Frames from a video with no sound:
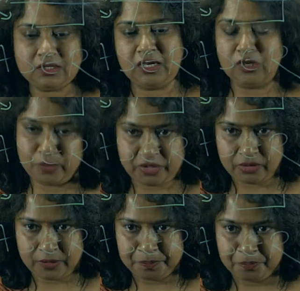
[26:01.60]
a
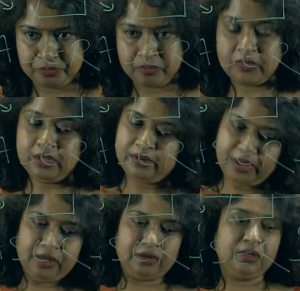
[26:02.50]
nanomaterial,
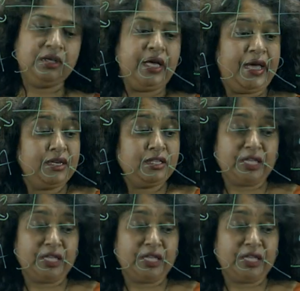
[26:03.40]
right. And in